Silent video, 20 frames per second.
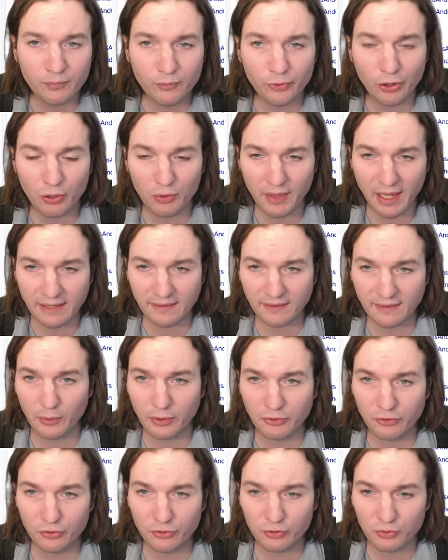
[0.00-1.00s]
So that's
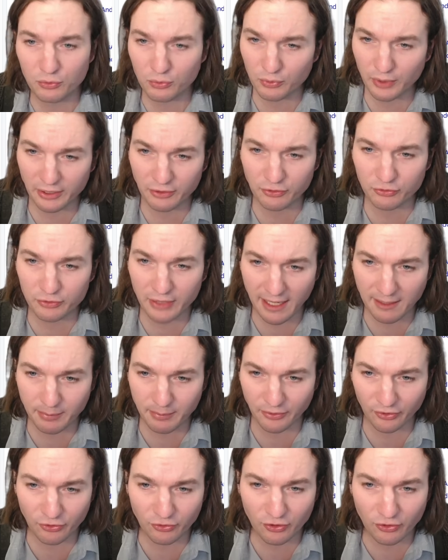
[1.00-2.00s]
going to extract
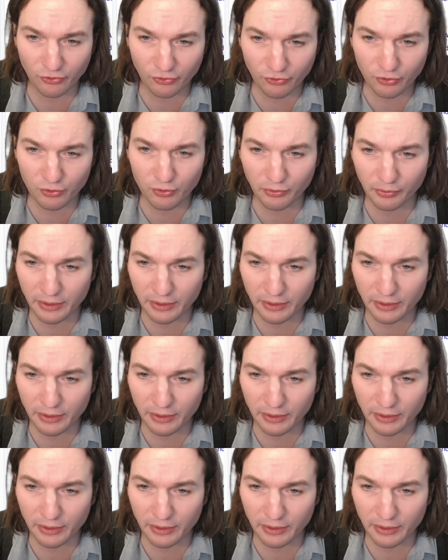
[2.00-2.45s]
positions 2,